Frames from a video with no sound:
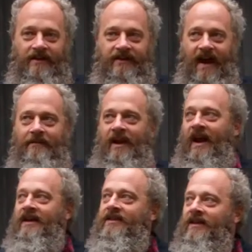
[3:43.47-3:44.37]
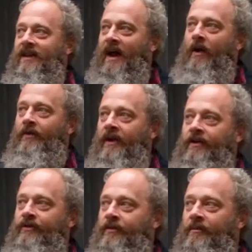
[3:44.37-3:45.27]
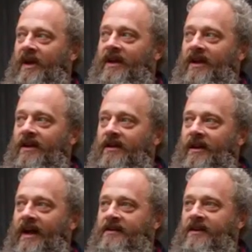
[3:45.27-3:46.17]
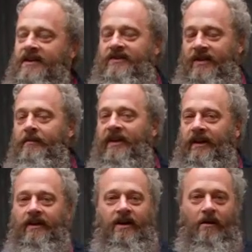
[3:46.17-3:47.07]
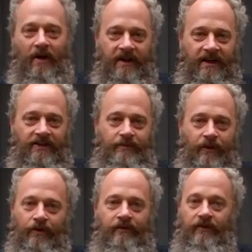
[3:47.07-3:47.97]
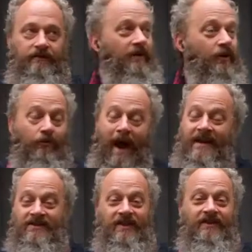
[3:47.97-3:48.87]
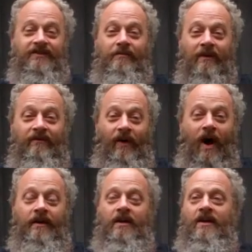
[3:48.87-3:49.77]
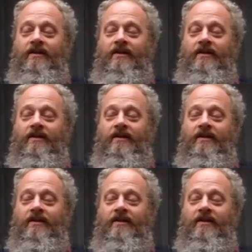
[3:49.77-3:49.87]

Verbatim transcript: The time that I get to get out there and do the picking and collecting is limited, but it is beautiful. Garage sales have been fun.